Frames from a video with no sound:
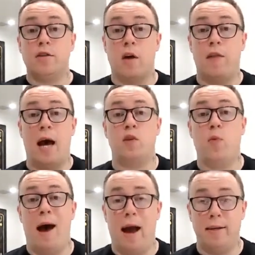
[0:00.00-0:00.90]
So that's
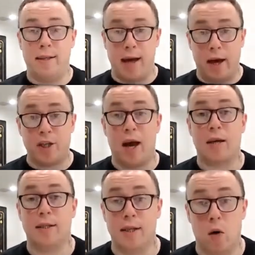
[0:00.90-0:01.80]
where ACH
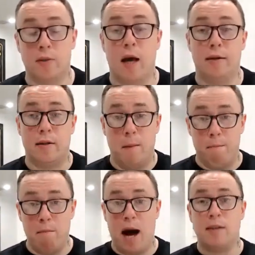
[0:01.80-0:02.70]
excels. That is the
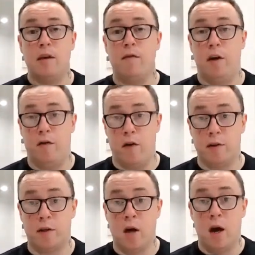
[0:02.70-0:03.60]
massive
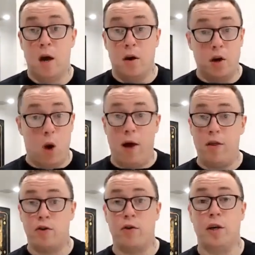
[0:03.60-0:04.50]
difference. No
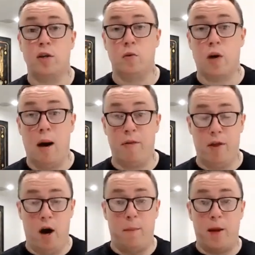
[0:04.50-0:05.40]
other traditional type
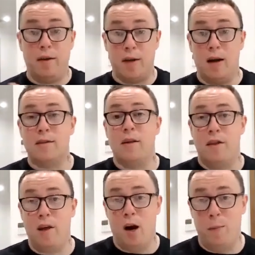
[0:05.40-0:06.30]
therapy does the
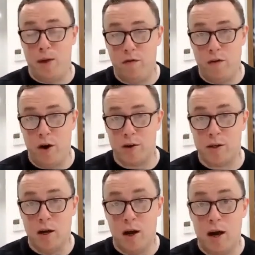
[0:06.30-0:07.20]
therapy
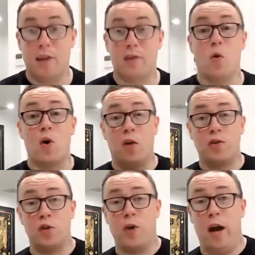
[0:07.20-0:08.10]
first. It's all
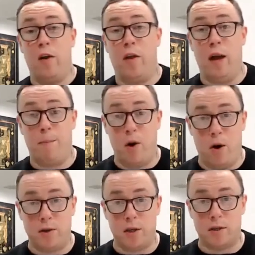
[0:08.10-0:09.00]
concentrated on the
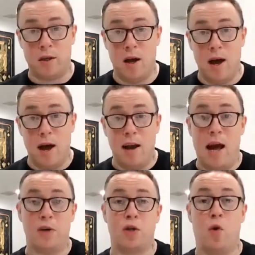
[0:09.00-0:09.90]
hypnosis.
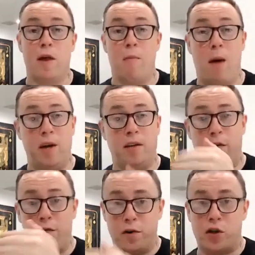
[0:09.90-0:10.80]
Now, sure, there might be
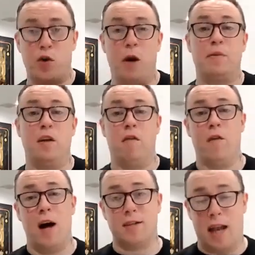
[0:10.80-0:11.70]
different scripts and
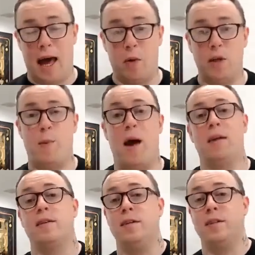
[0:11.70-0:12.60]
advanced language
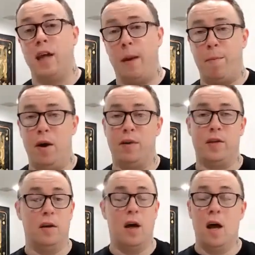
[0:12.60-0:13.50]
patterns and deepeners
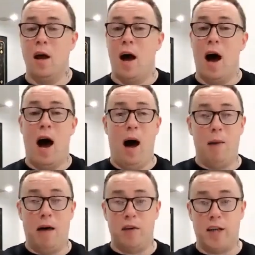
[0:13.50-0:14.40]
and
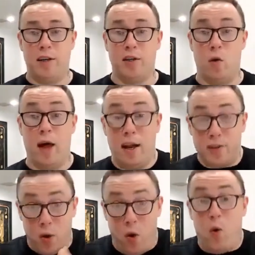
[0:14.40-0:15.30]
arm levitation, all that.
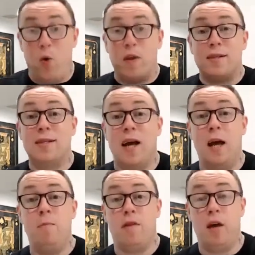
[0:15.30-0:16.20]
It's all the
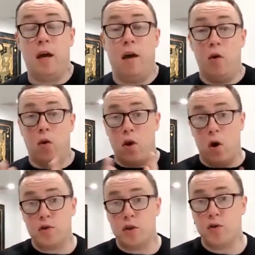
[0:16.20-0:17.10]
same thing. If you're
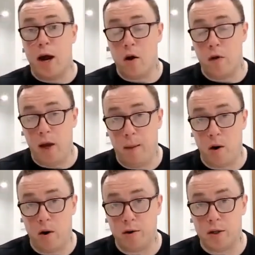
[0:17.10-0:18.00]
concentrating on the
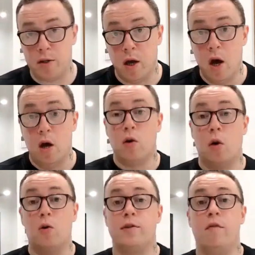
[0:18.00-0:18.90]
hypnosis,
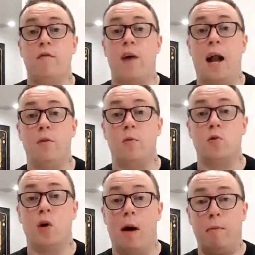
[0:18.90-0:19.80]
you're losing valuable
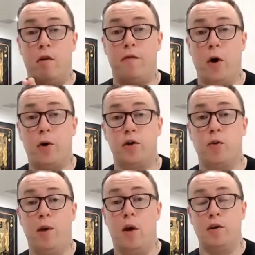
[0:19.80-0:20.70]
time. Your focus
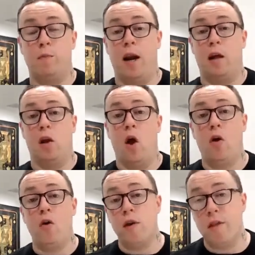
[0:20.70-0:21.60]
should be on spending
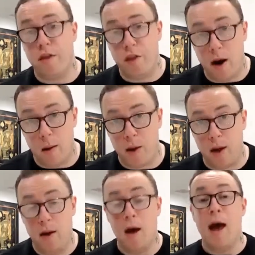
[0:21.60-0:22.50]
longer in the
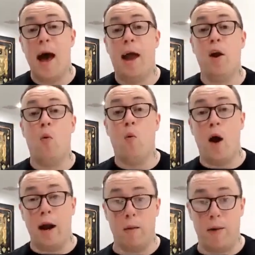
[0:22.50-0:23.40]
therapy and not
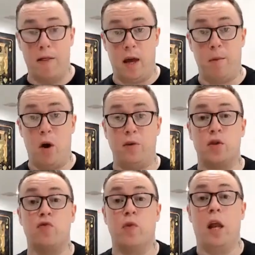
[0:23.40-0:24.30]
worrying about the
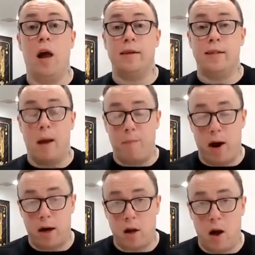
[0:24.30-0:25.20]
hypnosis. Realize that
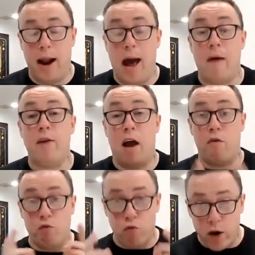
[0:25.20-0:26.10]
by a client having a
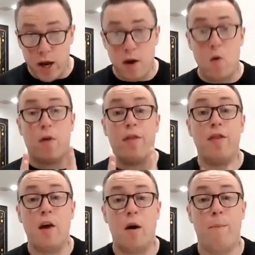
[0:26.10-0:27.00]
real
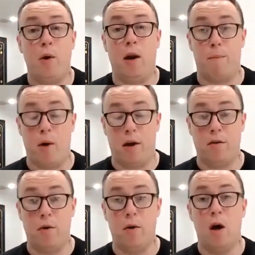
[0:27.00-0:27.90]
therapeutic
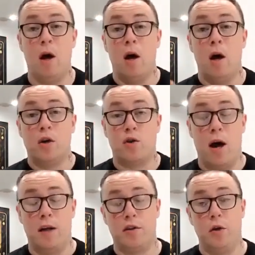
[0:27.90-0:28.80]
breakthrough,
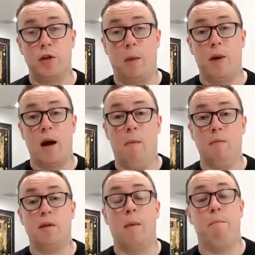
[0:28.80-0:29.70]
trance usually
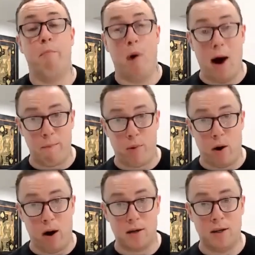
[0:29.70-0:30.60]
becomes the
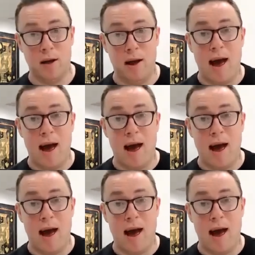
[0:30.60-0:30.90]
byproduct.